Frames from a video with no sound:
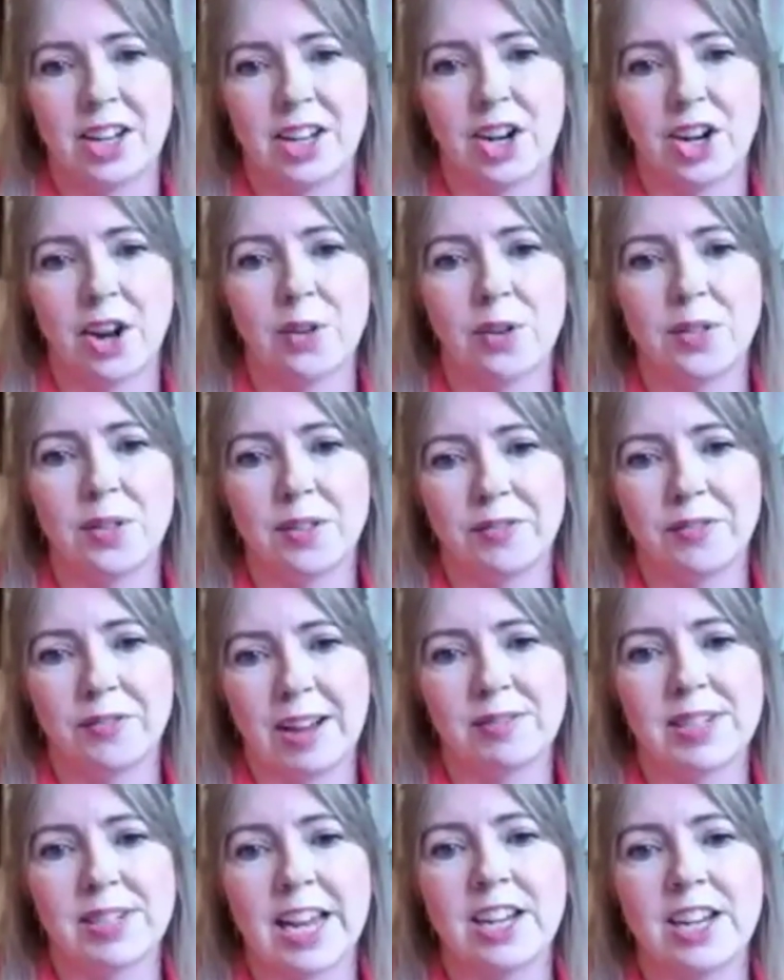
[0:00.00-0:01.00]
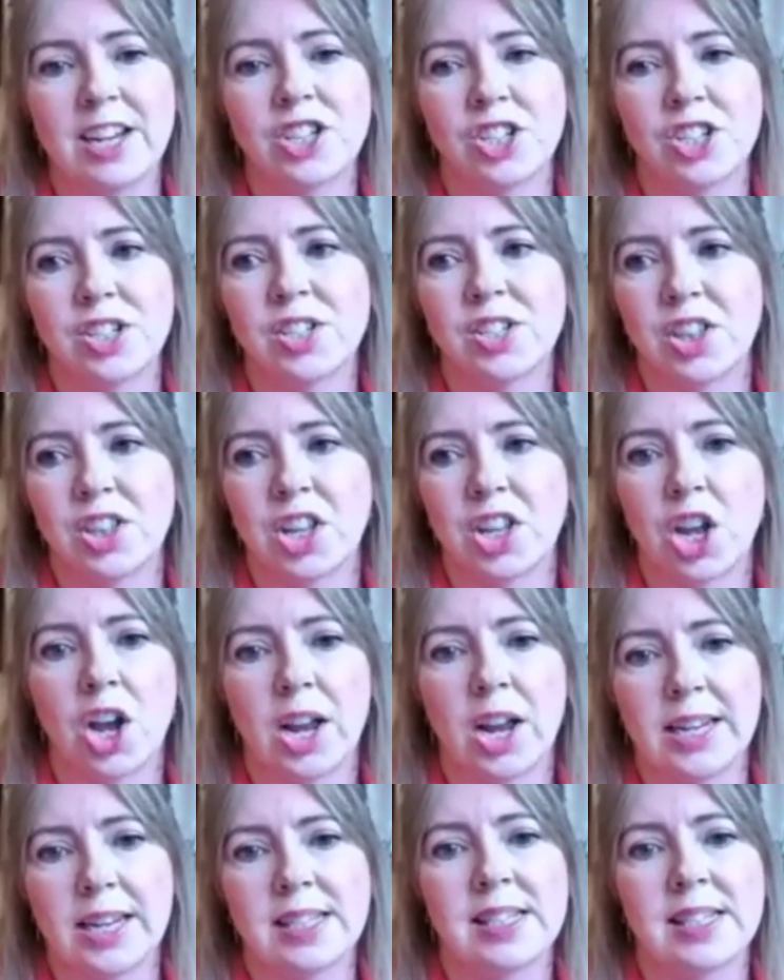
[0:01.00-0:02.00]
the foundations and the
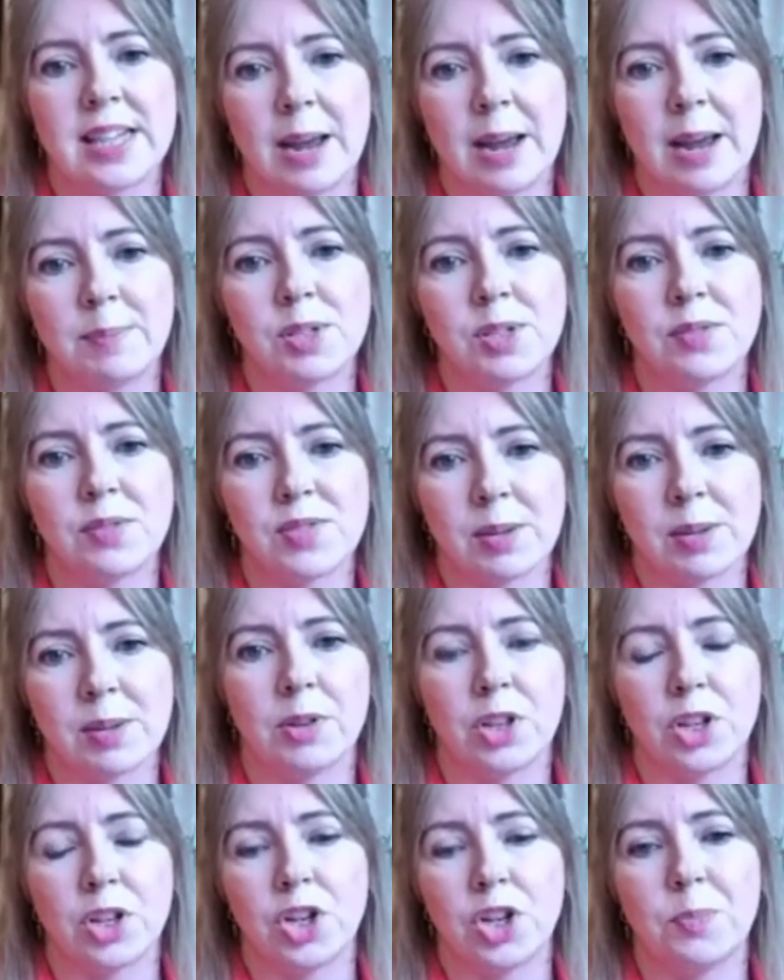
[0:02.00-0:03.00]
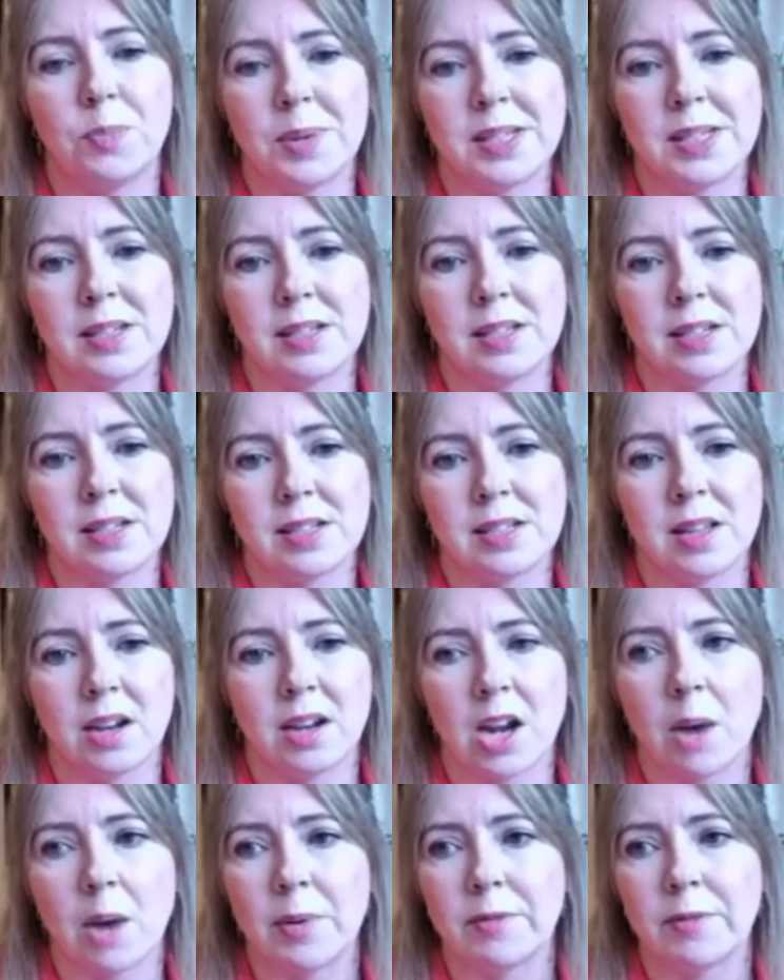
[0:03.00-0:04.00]
early steps of some of the new businesses that
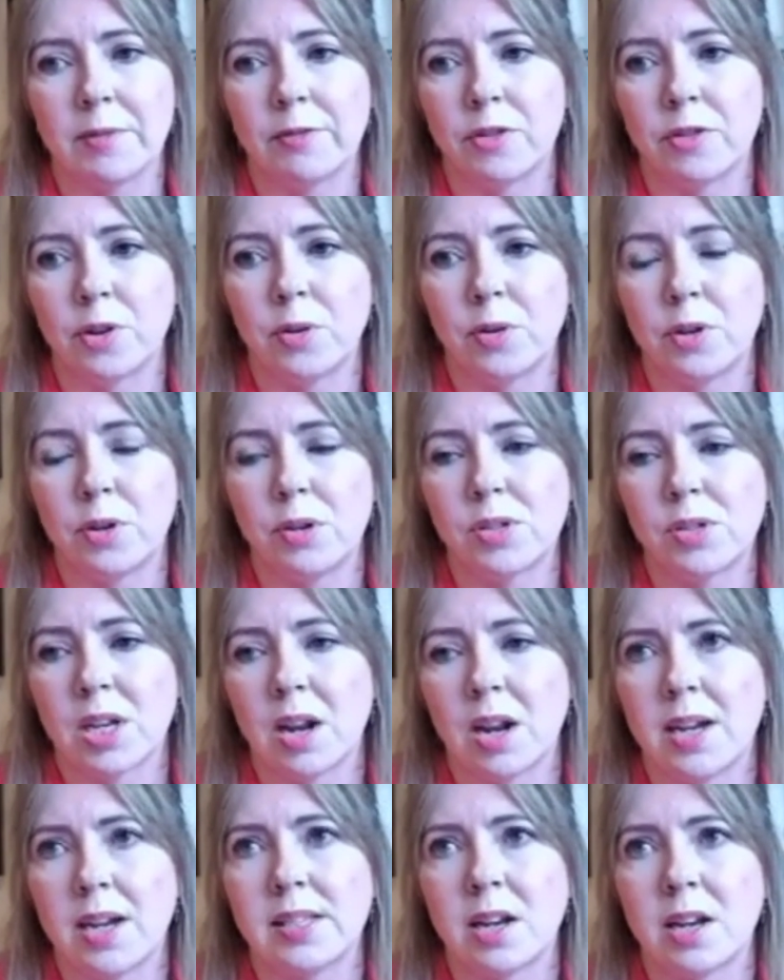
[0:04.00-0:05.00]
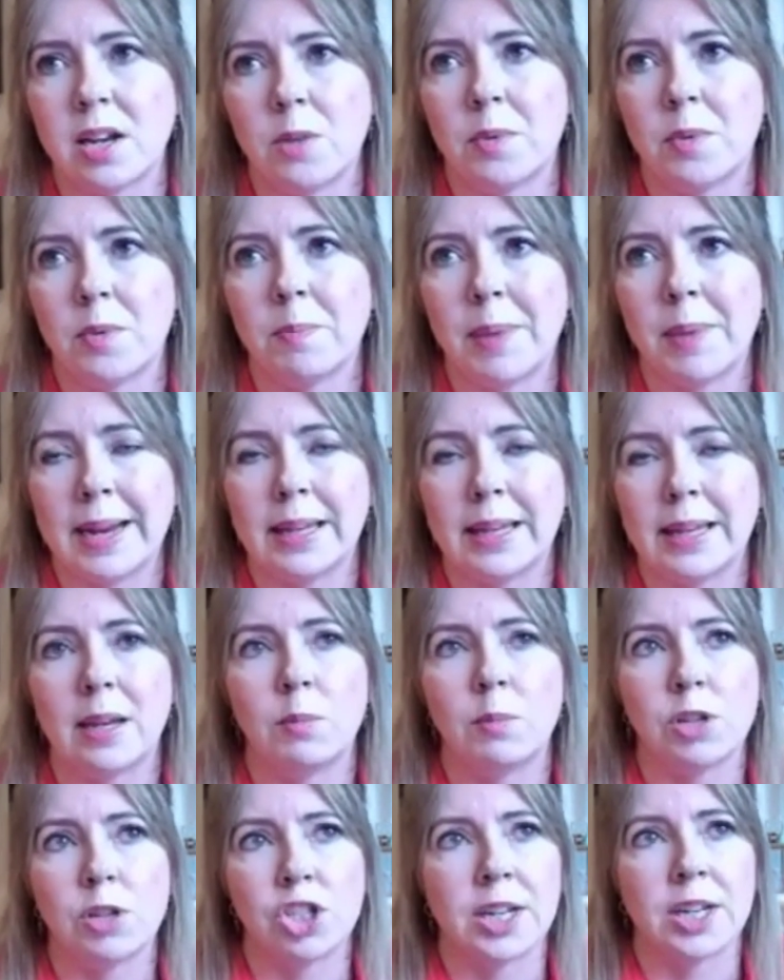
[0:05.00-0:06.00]
are coming through utilizing open
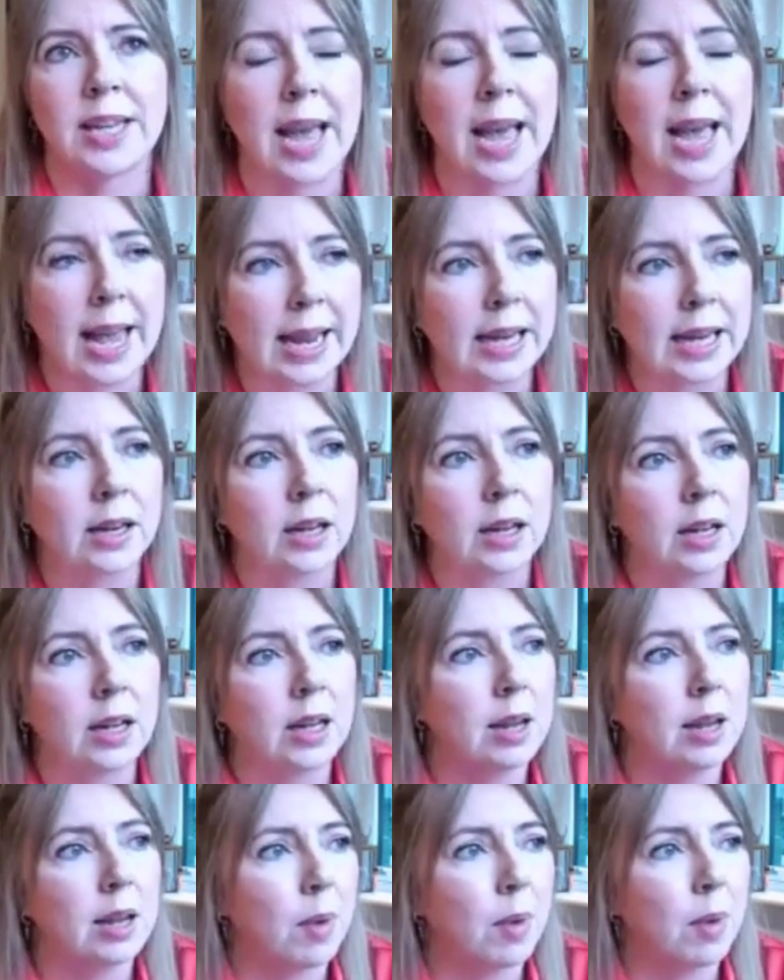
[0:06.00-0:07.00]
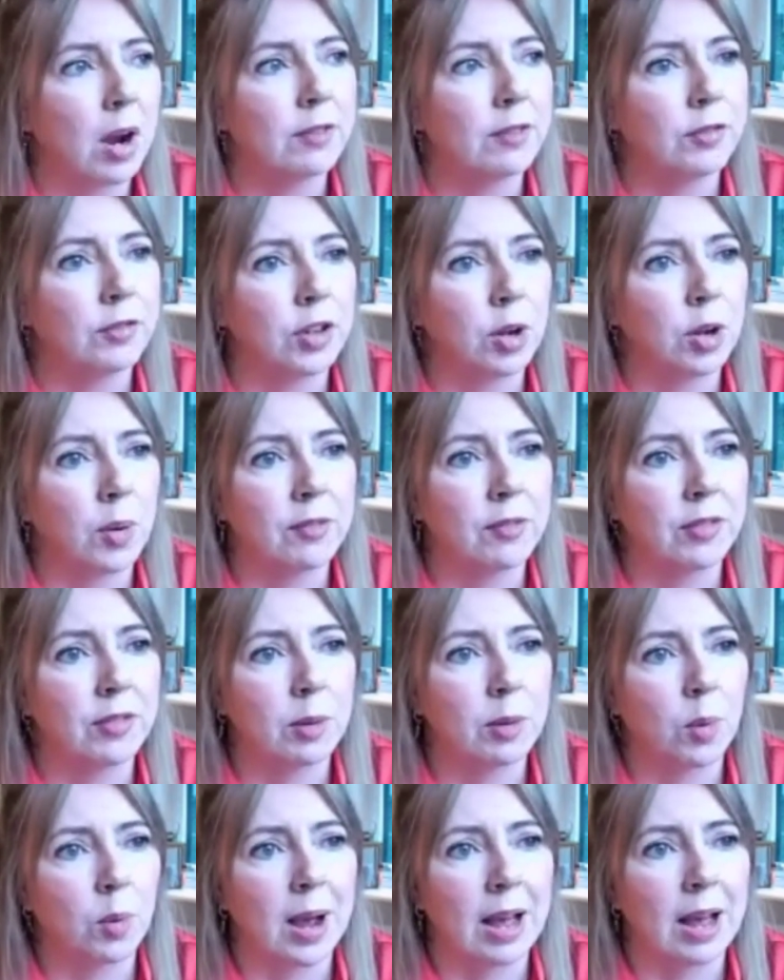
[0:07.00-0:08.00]
banking, which again, in my view, I
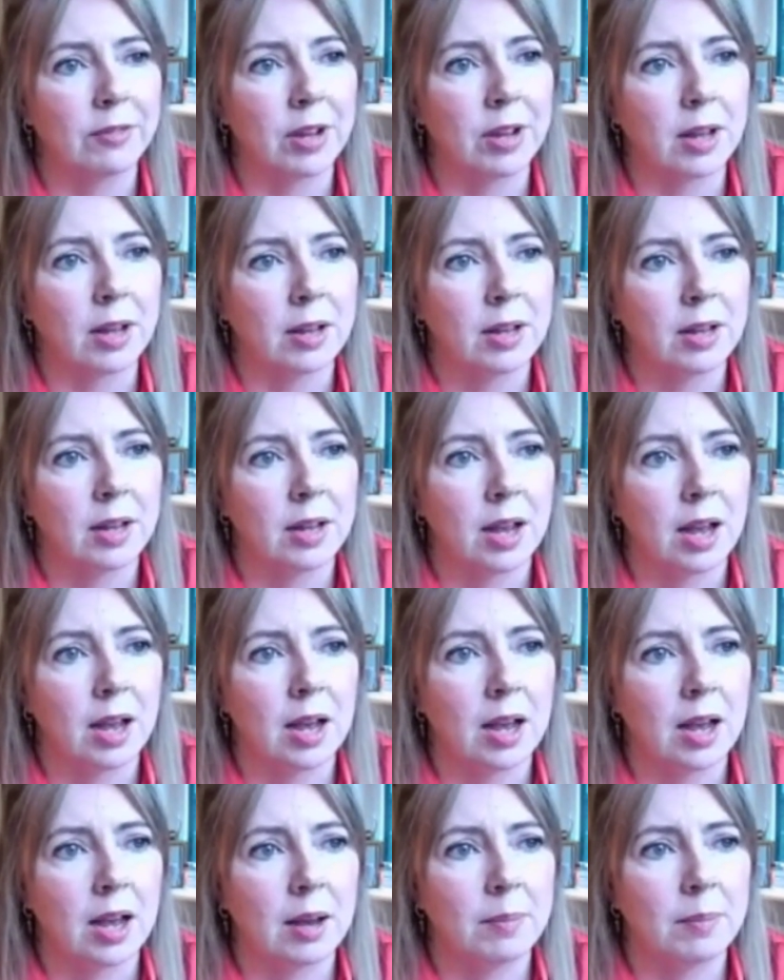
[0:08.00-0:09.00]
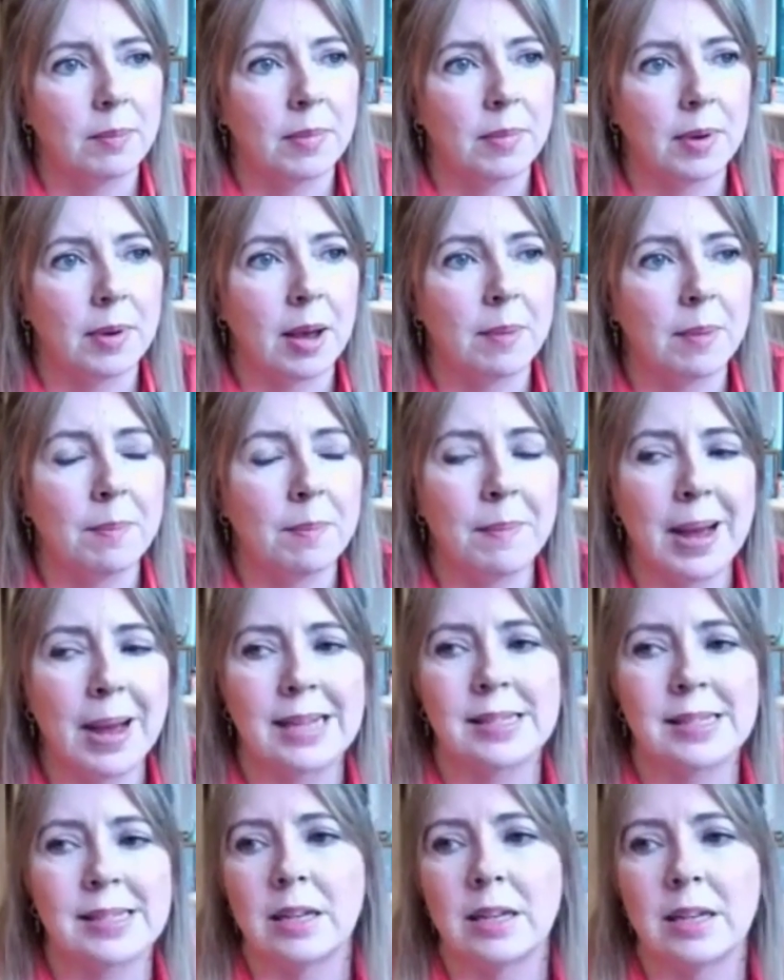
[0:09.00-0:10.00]
think will have a
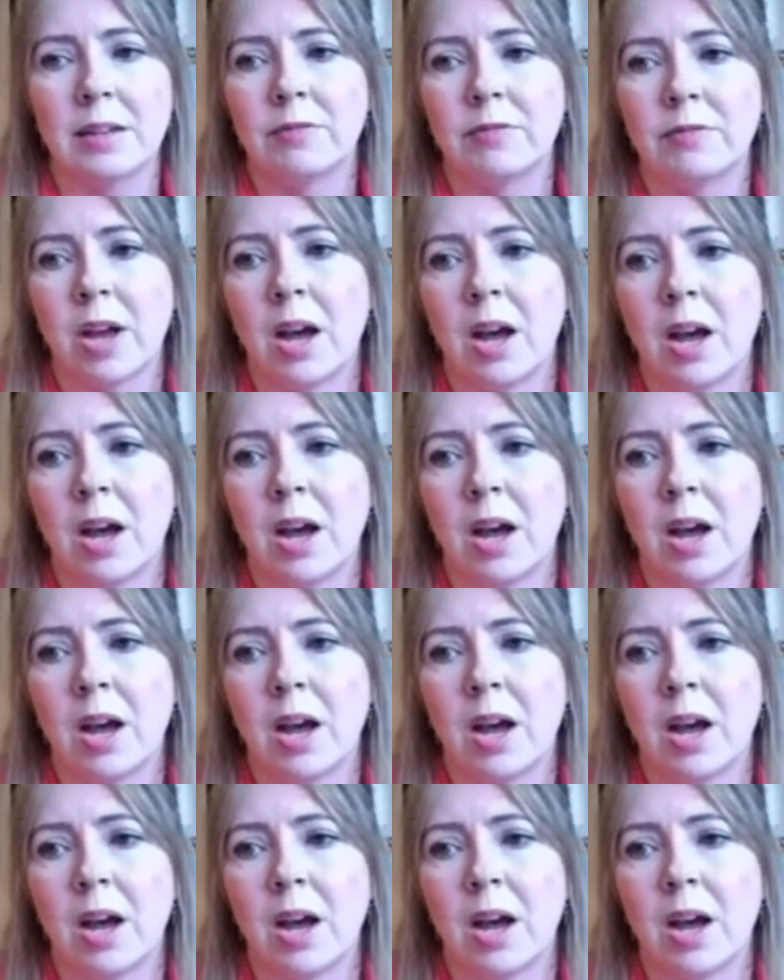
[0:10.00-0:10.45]
massive,